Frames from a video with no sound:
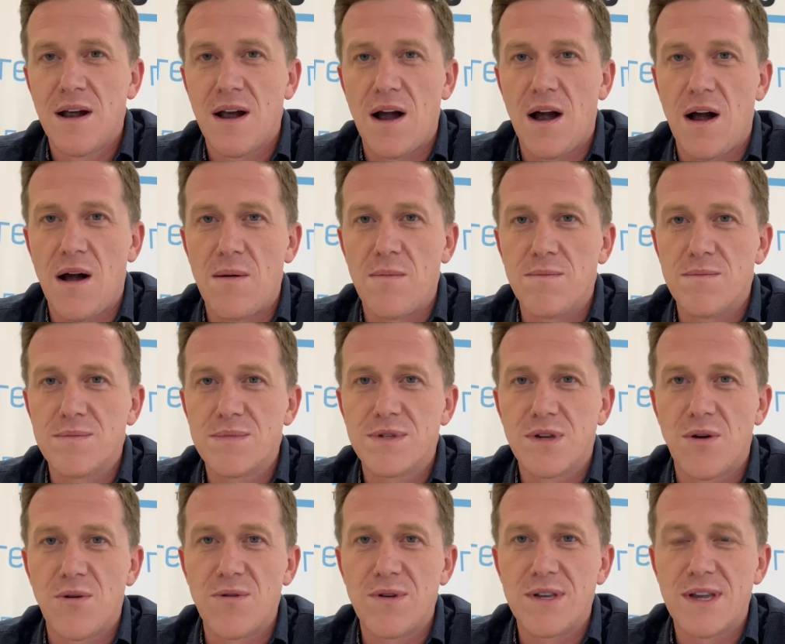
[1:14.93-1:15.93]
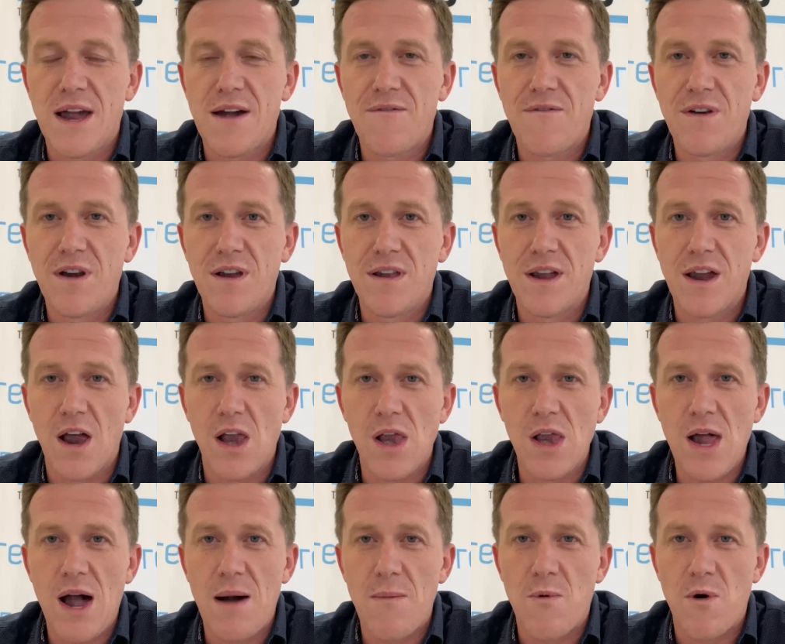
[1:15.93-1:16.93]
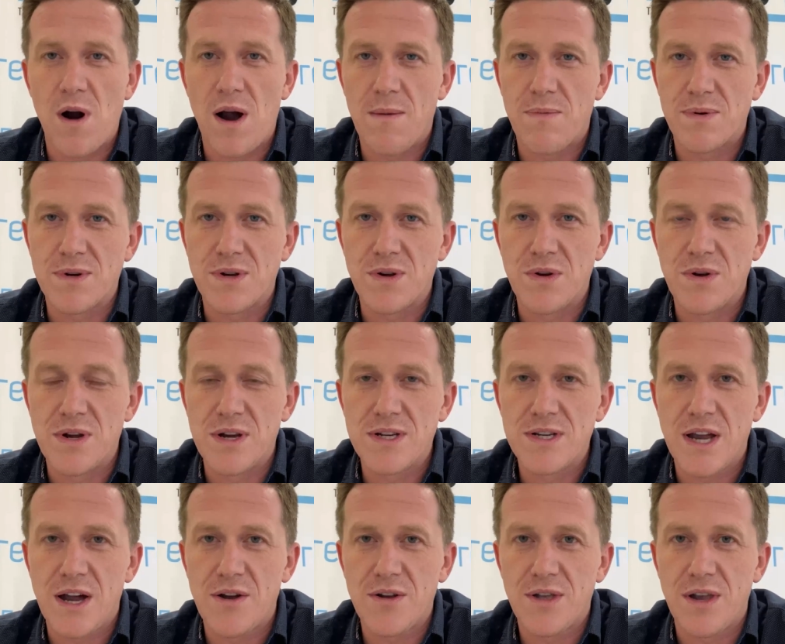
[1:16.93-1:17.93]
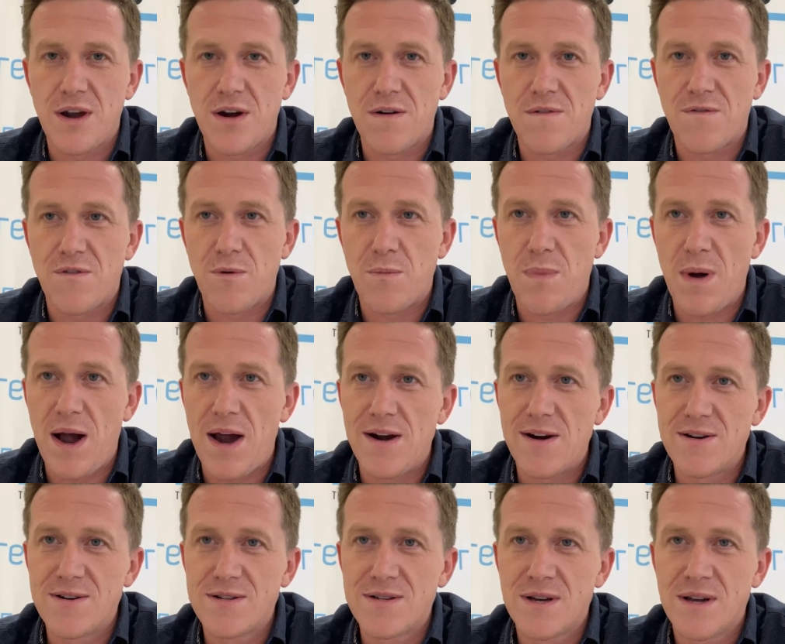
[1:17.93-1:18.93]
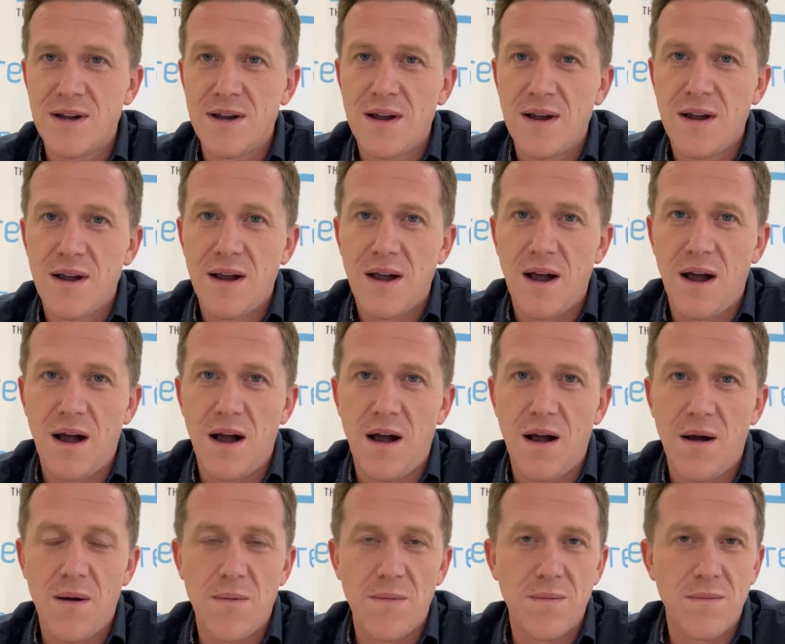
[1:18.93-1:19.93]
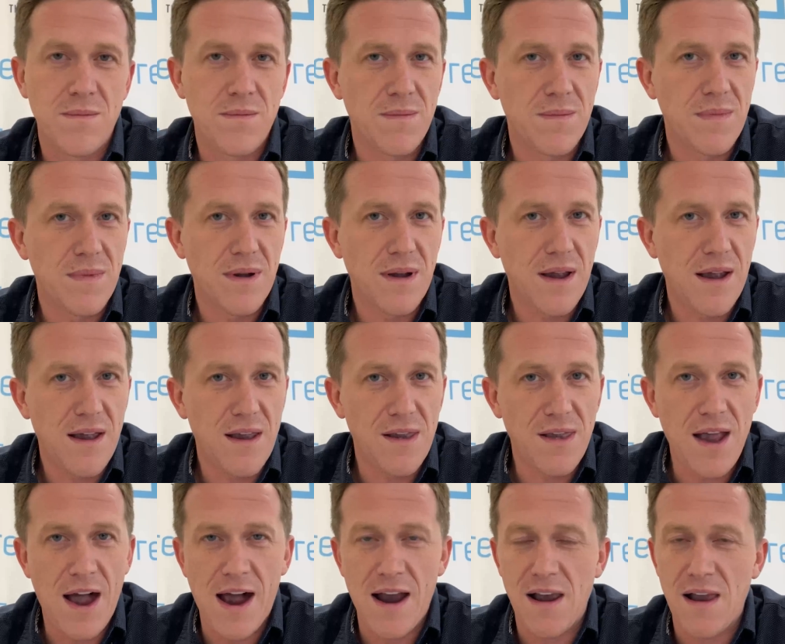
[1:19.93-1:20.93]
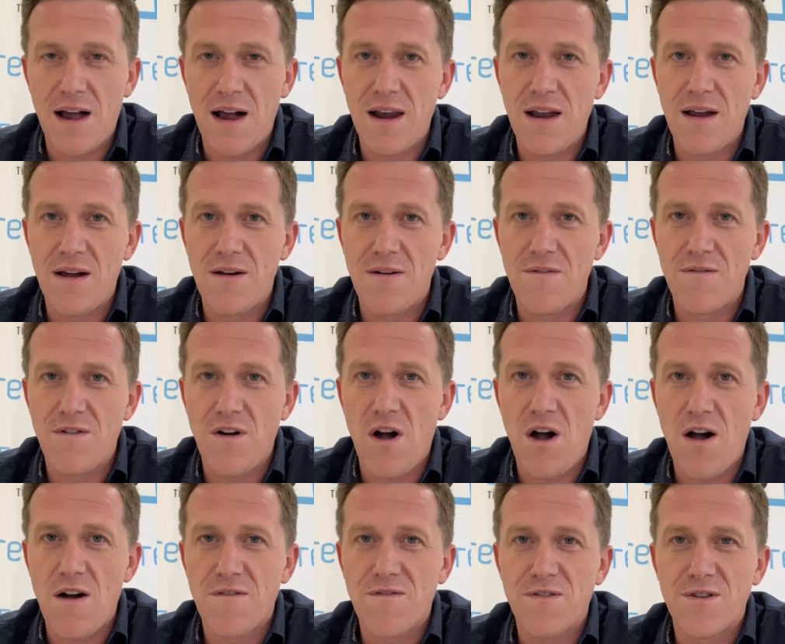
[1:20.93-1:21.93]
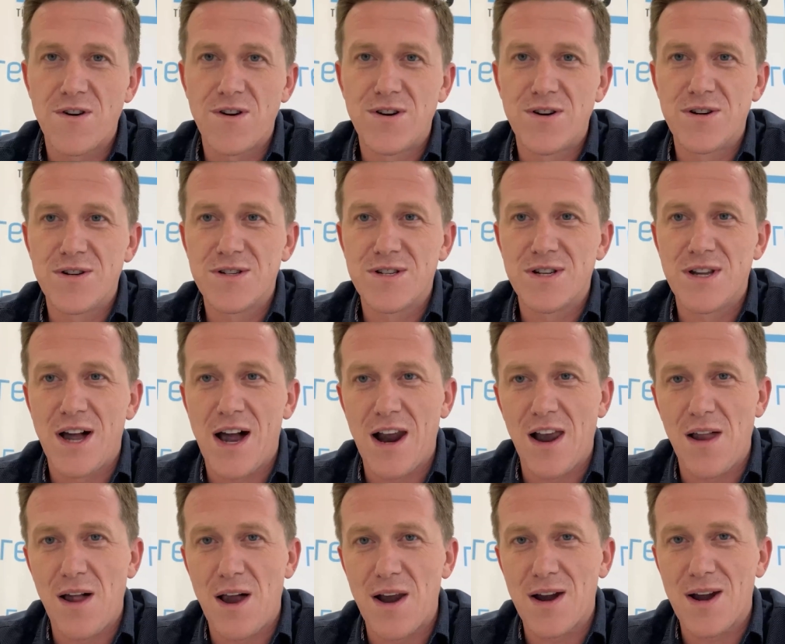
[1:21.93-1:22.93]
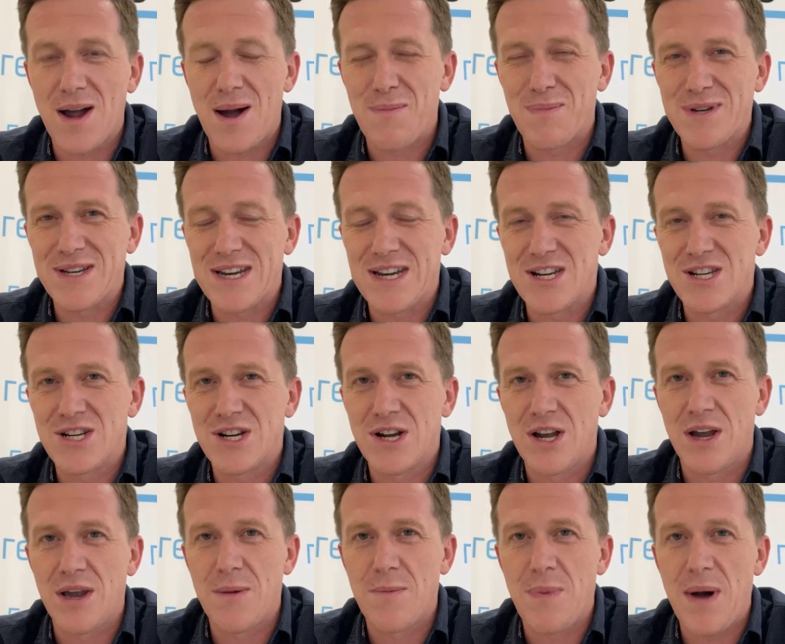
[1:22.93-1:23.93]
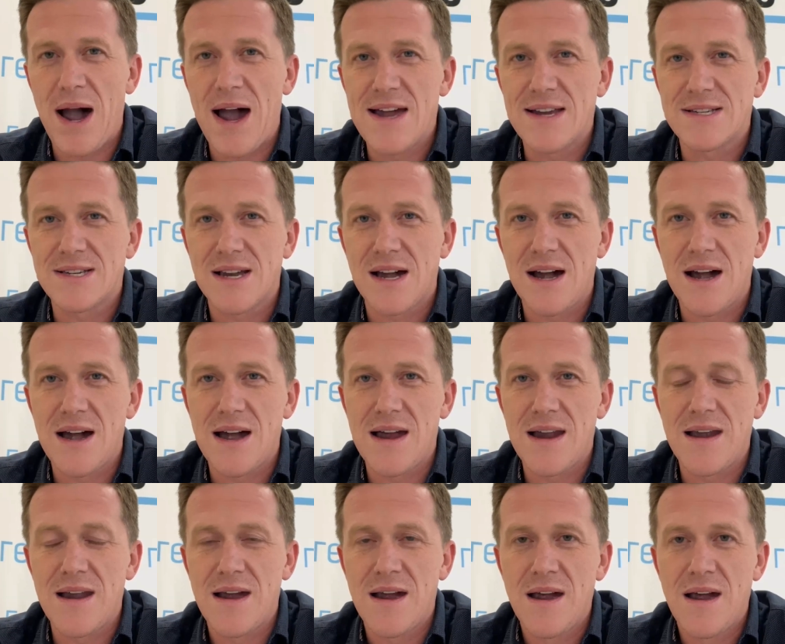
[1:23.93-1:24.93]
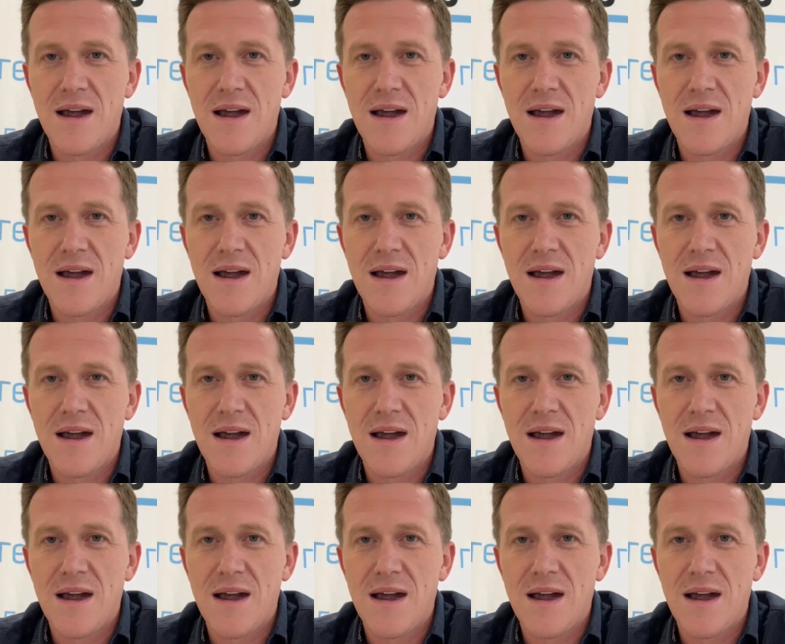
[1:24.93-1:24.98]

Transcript: So definitely a lot more opportunities out there for buyers. Not a lot of offers, not a lot of competition on the buy side.